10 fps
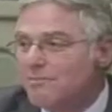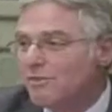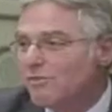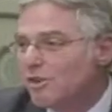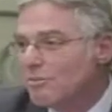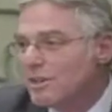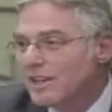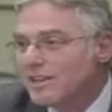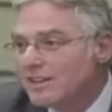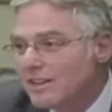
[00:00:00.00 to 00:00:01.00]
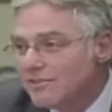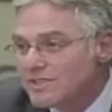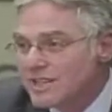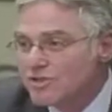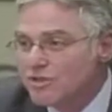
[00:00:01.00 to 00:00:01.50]
It's probably a
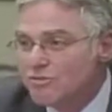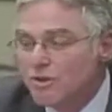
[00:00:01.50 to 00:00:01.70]
first step. I